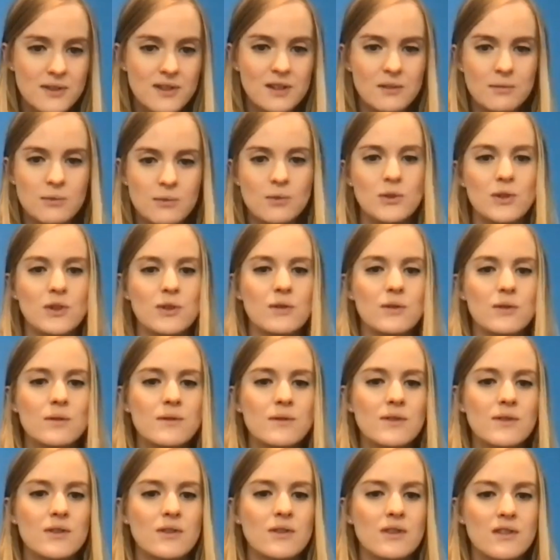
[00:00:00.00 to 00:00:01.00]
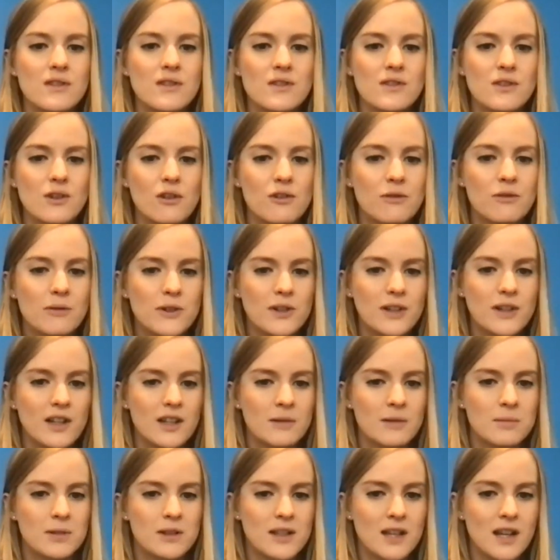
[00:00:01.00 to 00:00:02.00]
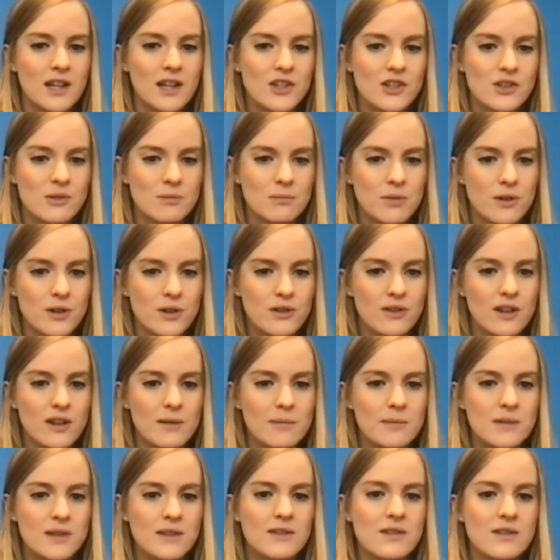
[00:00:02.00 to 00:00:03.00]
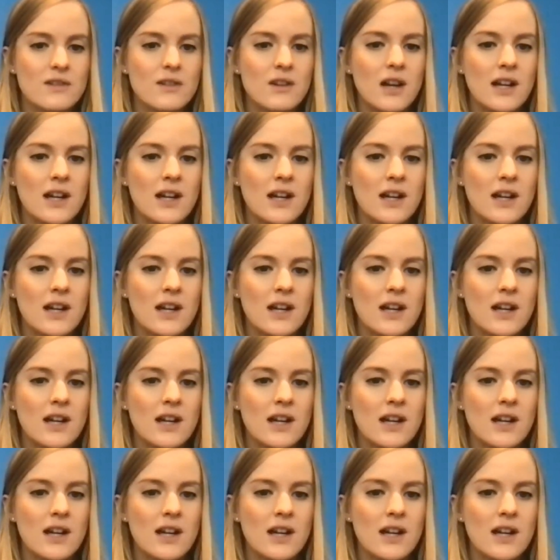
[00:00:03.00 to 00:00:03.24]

they will use, so there's software and application programmers,